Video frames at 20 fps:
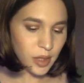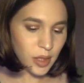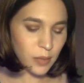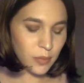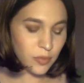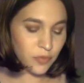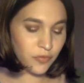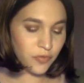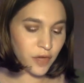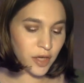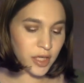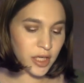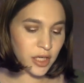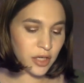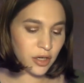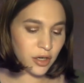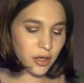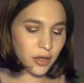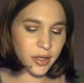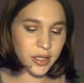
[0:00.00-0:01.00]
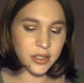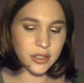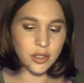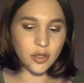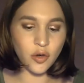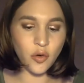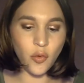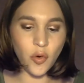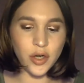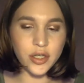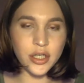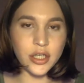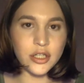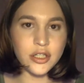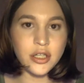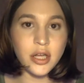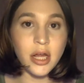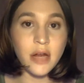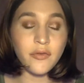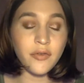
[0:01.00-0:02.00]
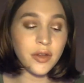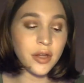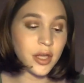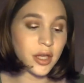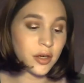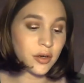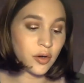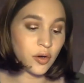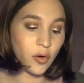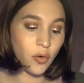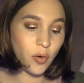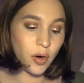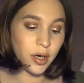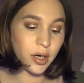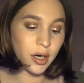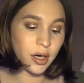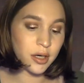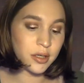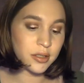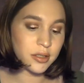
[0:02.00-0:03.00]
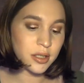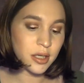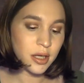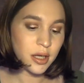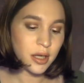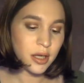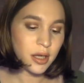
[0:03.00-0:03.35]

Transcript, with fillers: But Funny Girl is a gorgeous shade from the inner corners.